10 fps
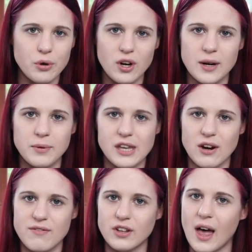incredibly
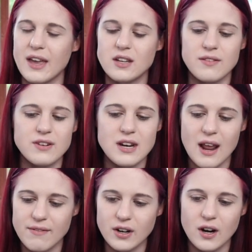grateful. I could have
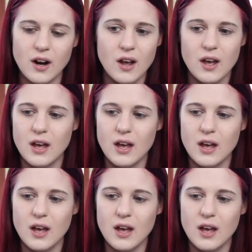never